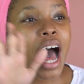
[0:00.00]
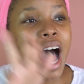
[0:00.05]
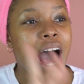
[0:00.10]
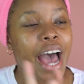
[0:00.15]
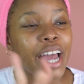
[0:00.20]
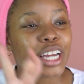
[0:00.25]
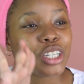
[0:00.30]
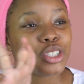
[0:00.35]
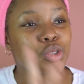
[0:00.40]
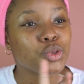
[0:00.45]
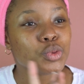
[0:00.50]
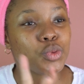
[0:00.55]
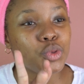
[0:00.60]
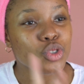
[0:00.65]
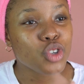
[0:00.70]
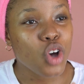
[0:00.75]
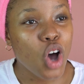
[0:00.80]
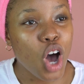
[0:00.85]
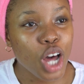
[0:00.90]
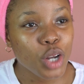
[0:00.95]
I do
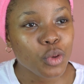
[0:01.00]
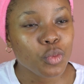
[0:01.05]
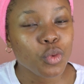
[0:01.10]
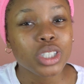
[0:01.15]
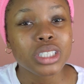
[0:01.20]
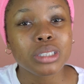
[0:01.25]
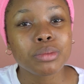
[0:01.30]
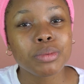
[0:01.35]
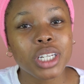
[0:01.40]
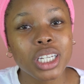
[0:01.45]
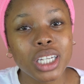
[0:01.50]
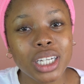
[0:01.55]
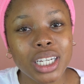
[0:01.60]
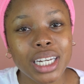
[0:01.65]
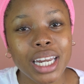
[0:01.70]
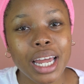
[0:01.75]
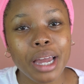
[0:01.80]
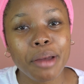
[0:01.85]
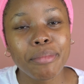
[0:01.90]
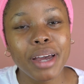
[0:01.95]
not want to be
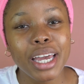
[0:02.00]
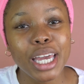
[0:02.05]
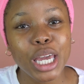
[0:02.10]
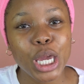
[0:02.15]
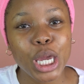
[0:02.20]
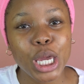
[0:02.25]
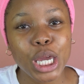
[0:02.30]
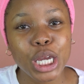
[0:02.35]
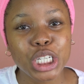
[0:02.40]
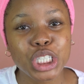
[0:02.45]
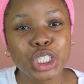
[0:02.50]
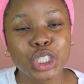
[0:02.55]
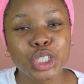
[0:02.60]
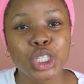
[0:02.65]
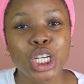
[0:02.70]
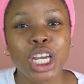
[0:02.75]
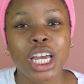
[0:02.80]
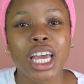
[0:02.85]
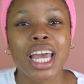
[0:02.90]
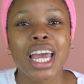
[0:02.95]
looking like my
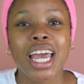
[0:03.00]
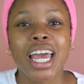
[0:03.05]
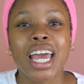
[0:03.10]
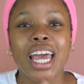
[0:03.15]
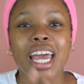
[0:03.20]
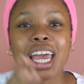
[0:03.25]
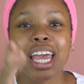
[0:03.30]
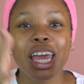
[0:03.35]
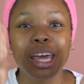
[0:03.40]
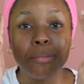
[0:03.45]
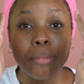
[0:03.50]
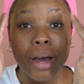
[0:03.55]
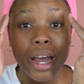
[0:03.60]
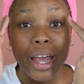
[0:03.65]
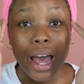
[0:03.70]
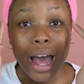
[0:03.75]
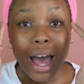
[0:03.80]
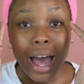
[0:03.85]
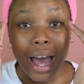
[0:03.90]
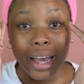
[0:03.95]
age in
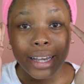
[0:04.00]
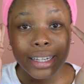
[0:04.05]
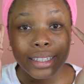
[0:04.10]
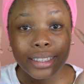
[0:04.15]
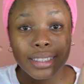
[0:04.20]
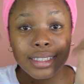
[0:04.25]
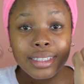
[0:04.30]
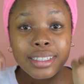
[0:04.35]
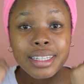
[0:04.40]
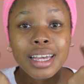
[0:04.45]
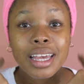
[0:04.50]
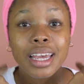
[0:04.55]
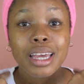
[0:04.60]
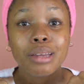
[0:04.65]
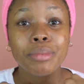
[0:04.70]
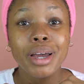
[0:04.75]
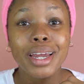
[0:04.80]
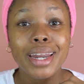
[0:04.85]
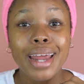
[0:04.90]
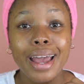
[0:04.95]
my eyes,
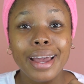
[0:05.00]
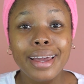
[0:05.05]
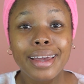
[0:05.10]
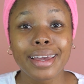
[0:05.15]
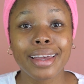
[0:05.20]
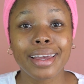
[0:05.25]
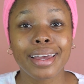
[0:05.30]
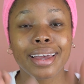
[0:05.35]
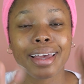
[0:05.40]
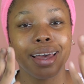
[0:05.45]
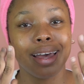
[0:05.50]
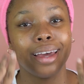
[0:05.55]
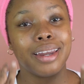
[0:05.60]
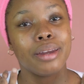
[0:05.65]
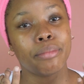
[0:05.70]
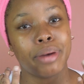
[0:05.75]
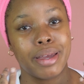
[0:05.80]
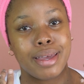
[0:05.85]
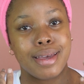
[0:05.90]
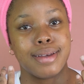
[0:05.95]
in my neck, and
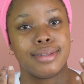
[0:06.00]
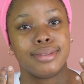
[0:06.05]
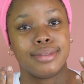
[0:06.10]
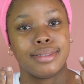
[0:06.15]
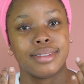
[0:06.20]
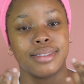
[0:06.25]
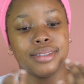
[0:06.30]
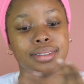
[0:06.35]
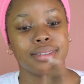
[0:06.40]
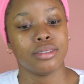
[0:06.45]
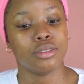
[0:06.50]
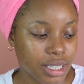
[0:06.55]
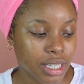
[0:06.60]
in my hands.